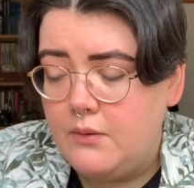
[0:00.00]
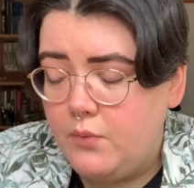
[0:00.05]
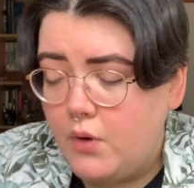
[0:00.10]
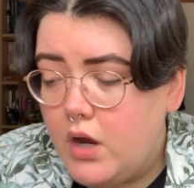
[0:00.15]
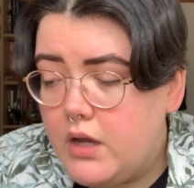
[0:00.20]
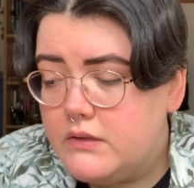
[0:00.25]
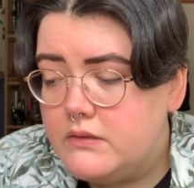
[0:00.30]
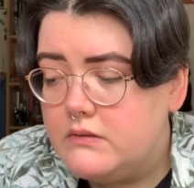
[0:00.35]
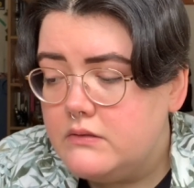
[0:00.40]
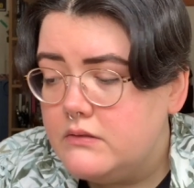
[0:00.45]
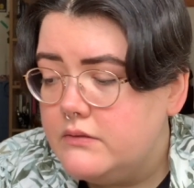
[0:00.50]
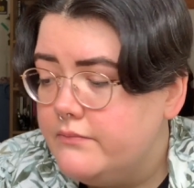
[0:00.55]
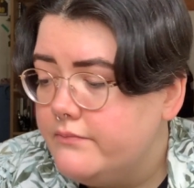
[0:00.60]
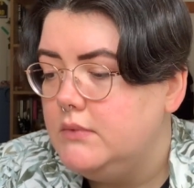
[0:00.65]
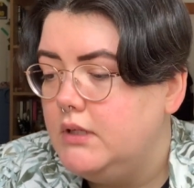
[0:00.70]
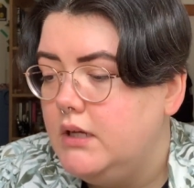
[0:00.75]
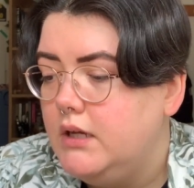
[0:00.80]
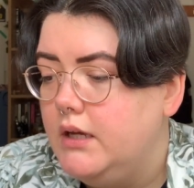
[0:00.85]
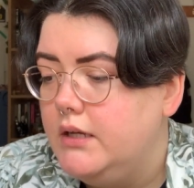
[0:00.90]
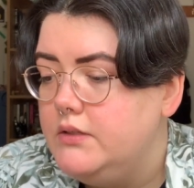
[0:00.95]
price.
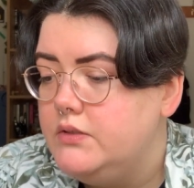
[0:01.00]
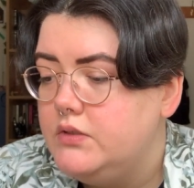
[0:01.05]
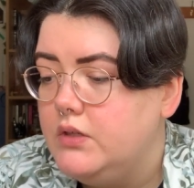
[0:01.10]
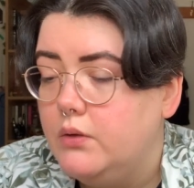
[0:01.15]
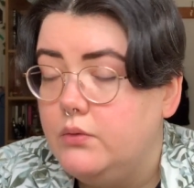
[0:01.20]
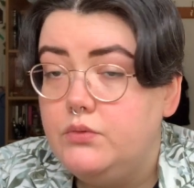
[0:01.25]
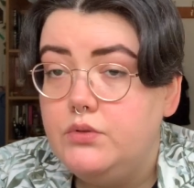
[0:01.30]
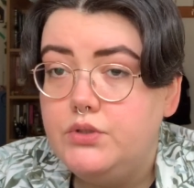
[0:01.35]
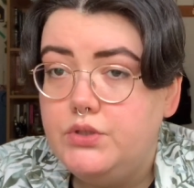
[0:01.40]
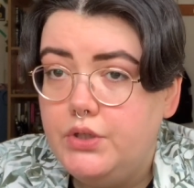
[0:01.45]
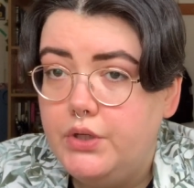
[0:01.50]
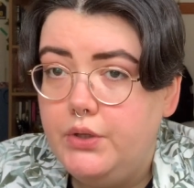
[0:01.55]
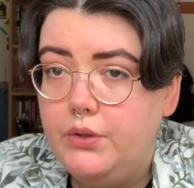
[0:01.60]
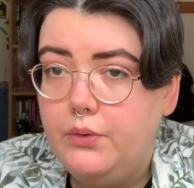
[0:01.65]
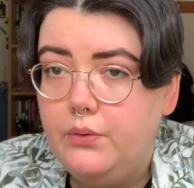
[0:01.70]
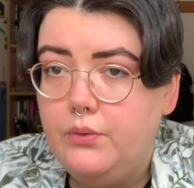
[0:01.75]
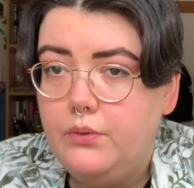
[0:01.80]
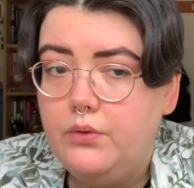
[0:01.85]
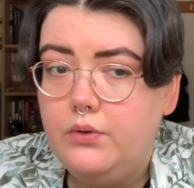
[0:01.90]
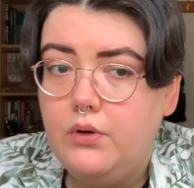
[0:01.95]
I sold
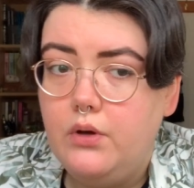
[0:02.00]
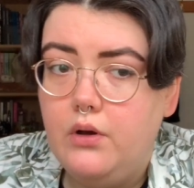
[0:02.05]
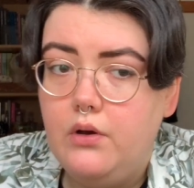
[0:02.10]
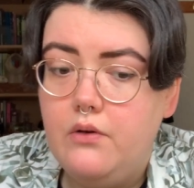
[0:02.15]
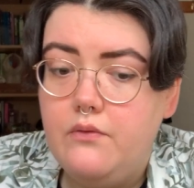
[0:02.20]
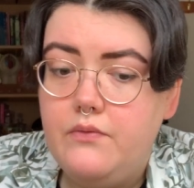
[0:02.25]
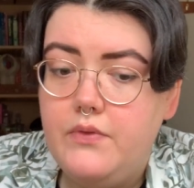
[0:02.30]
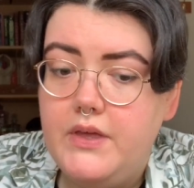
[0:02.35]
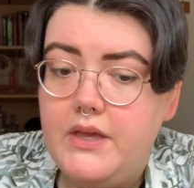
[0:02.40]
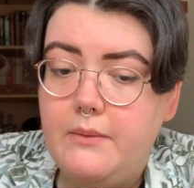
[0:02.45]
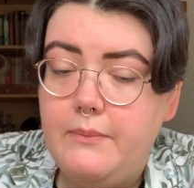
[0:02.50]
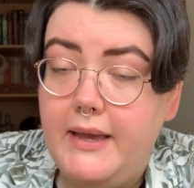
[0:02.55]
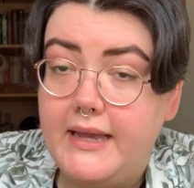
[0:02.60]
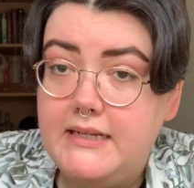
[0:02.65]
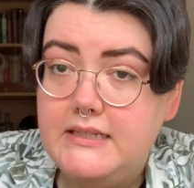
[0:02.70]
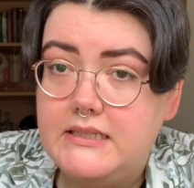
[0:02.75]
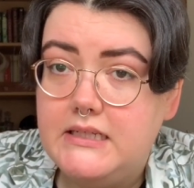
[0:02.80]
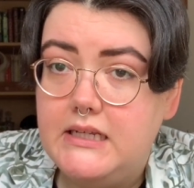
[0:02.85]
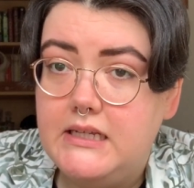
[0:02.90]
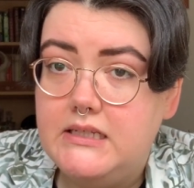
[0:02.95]
2 of the
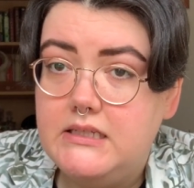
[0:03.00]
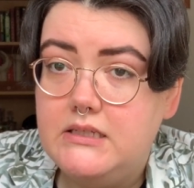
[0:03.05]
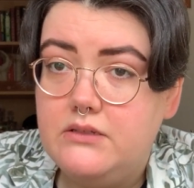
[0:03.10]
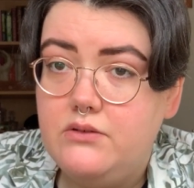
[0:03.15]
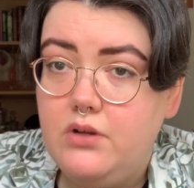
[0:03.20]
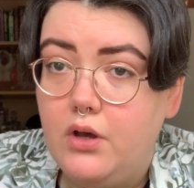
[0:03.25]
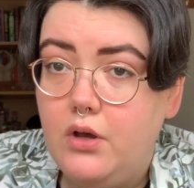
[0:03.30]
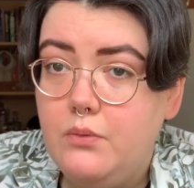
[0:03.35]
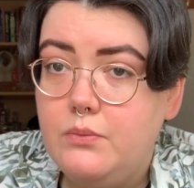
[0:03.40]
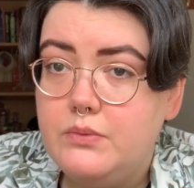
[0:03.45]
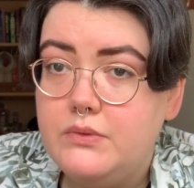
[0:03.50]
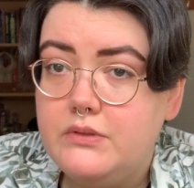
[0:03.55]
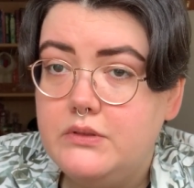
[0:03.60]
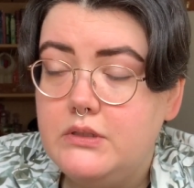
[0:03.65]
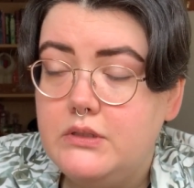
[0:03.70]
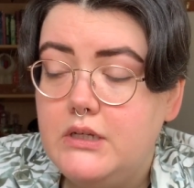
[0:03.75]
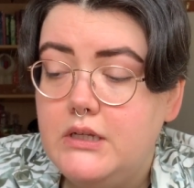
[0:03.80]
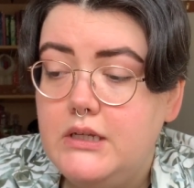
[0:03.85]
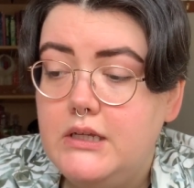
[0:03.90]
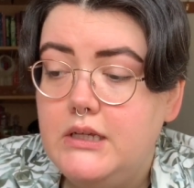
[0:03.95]
painted tops.
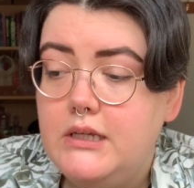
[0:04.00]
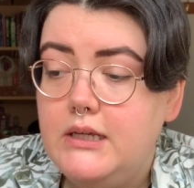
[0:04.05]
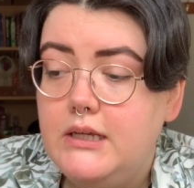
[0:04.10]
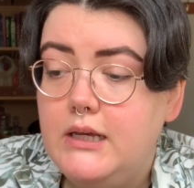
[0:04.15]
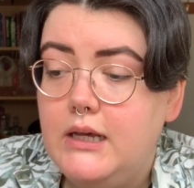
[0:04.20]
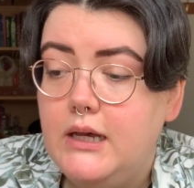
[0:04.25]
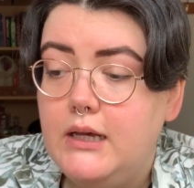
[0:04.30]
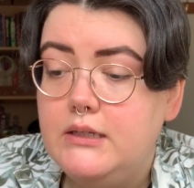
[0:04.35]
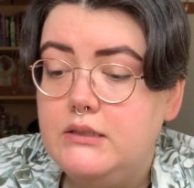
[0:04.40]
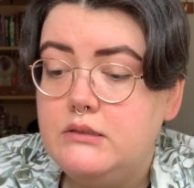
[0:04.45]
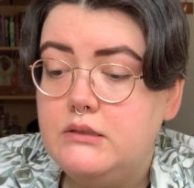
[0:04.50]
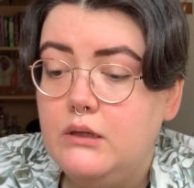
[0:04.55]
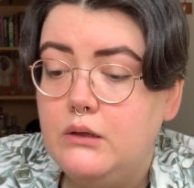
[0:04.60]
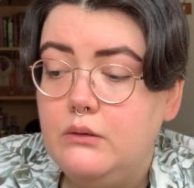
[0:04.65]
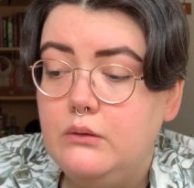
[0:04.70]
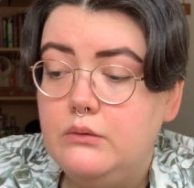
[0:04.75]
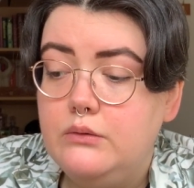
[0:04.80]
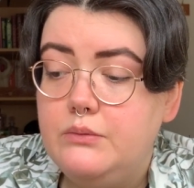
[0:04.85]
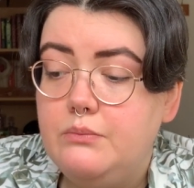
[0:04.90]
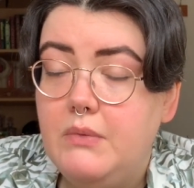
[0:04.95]
I
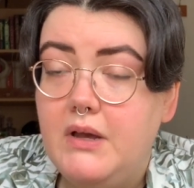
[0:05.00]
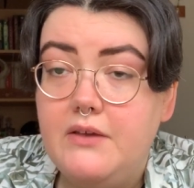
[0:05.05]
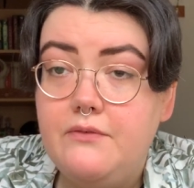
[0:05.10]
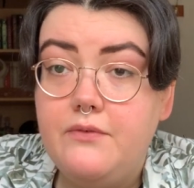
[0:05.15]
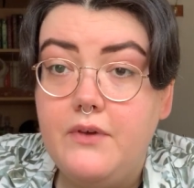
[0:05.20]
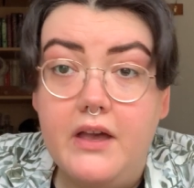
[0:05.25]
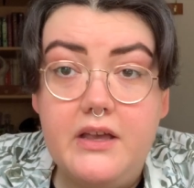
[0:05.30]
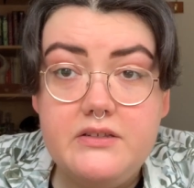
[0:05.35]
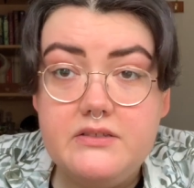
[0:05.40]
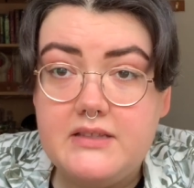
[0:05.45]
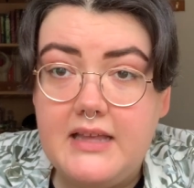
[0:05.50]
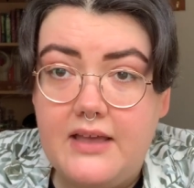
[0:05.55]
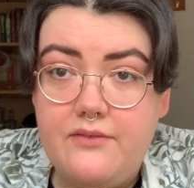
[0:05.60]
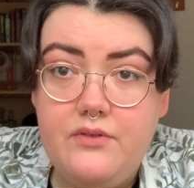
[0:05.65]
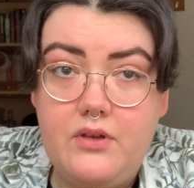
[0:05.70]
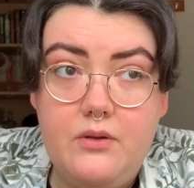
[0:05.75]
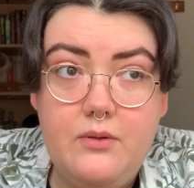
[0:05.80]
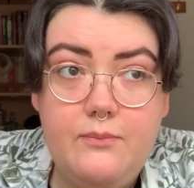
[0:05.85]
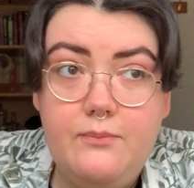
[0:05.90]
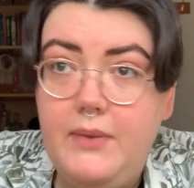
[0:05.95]
sold my first
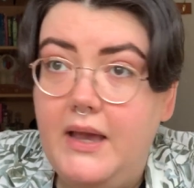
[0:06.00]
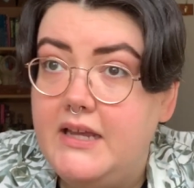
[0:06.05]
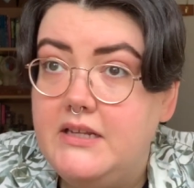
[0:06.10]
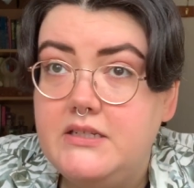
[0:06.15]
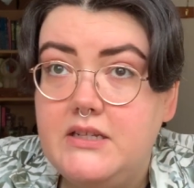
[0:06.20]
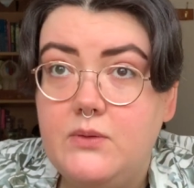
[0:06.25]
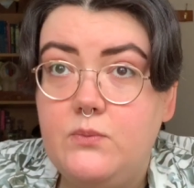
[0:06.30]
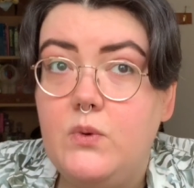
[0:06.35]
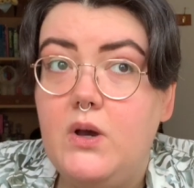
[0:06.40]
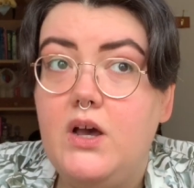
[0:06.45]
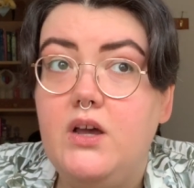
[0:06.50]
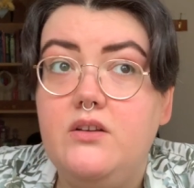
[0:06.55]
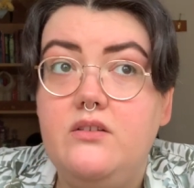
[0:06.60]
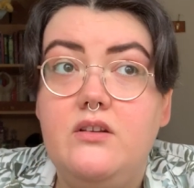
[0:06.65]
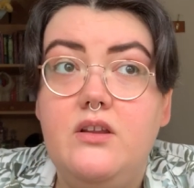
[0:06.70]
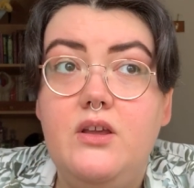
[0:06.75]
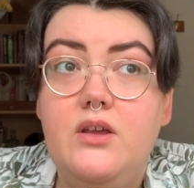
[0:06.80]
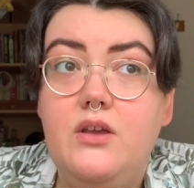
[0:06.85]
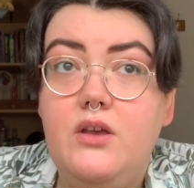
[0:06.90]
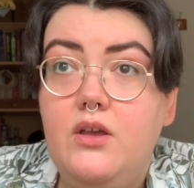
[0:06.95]
ever painted one,
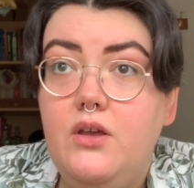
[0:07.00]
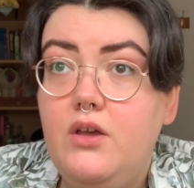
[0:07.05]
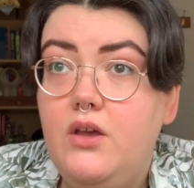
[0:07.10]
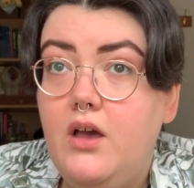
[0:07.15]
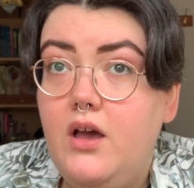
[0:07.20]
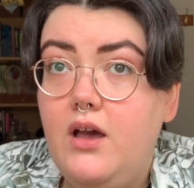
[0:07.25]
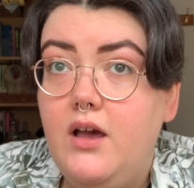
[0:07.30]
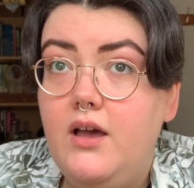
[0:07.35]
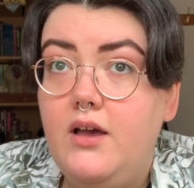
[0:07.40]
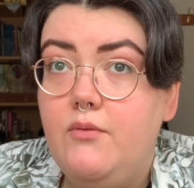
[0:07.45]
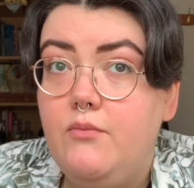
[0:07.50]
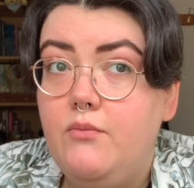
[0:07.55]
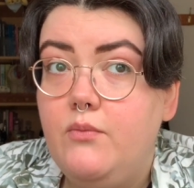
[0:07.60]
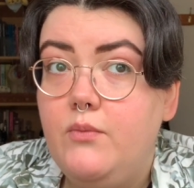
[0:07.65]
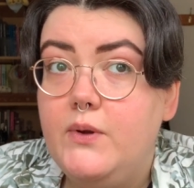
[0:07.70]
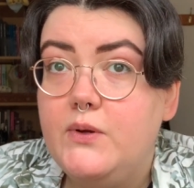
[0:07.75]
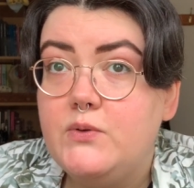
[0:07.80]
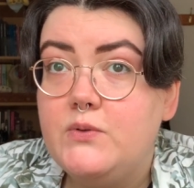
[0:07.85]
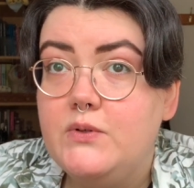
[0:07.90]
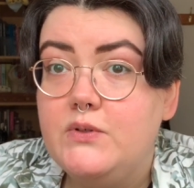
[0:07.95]

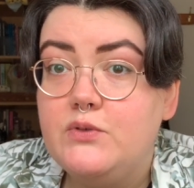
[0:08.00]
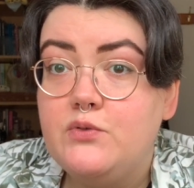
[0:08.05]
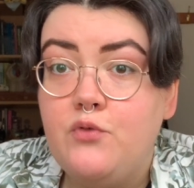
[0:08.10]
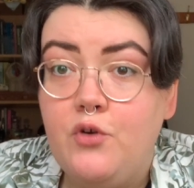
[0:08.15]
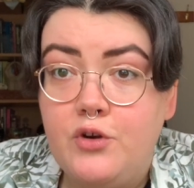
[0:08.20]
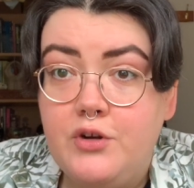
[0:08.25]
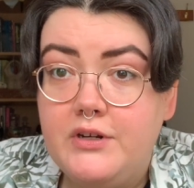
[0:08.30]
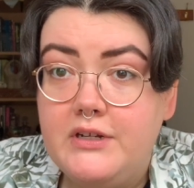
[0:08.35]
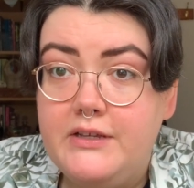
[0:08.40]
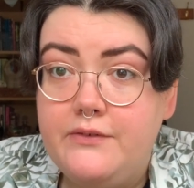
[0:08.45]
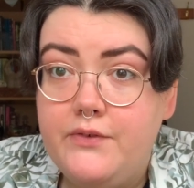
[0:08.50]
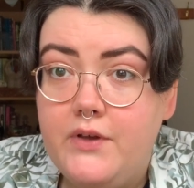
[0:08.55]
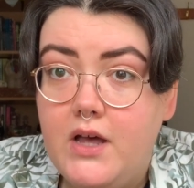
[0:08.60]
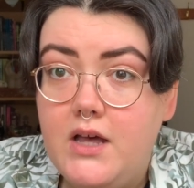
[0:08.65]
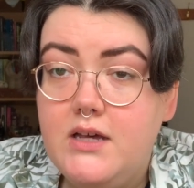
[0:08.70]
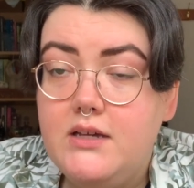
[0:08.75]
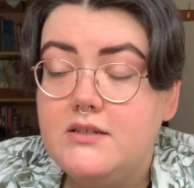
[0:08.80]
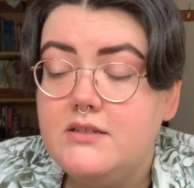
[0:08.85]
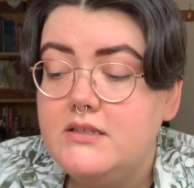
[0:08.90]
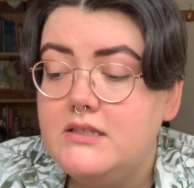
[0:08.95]
which was Chronically
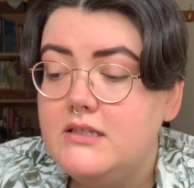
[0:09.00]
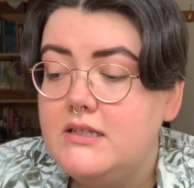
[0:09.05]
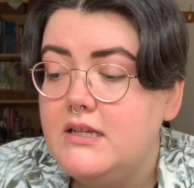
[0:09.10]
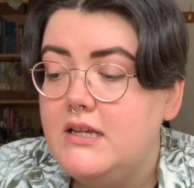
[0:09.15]
Fucked.